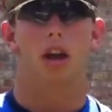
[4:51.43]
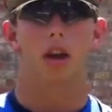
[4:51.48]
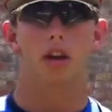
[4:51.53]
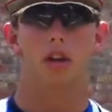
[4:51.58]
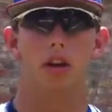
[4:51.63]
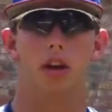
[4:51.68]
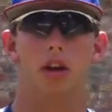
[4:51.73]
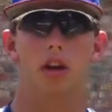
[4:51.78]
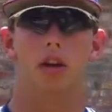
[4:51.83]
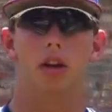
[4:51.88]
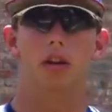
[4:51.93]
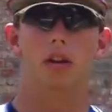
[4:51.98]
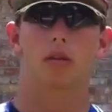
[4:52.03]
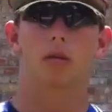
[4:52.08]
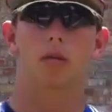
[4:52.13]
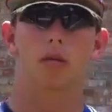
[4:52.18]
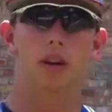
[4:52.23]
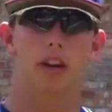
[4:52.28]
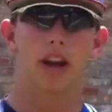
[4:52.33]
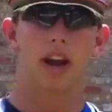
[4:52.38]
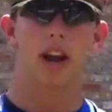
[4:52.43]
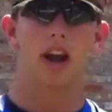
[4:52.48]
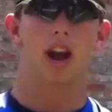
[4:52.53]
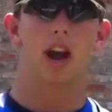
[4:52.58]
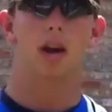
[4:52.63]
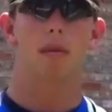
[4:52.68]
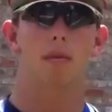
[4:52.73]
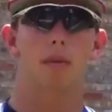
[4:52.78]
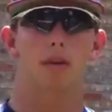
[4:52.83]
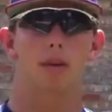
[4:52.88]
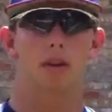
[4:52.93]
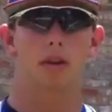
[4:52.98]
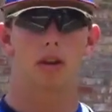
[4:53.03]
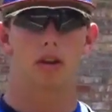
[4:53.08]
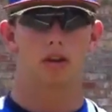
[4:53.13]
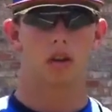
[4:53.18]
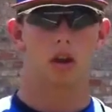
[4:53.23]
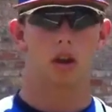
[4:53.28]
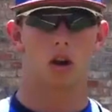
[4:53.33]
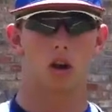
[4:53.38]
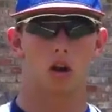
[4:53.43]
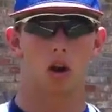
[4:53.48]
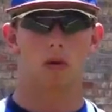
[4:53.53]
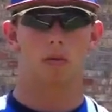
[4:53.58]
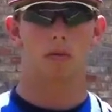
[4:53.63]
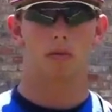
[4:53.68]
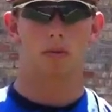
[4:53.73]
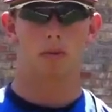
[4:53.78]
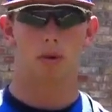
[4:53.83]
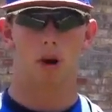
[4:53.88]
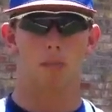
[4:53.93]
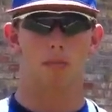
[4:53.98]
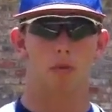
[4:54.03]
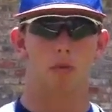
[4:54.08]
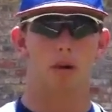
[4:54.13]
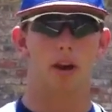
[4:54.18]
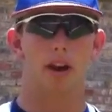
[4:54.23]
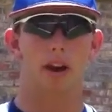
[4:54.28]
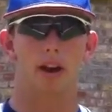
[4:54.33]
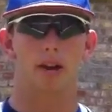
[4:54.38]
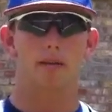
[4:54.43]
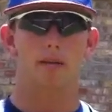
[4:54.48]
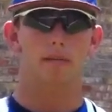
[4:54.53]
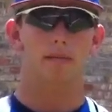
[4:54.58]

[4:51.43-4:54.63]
and you need to rehab your arm the proper way.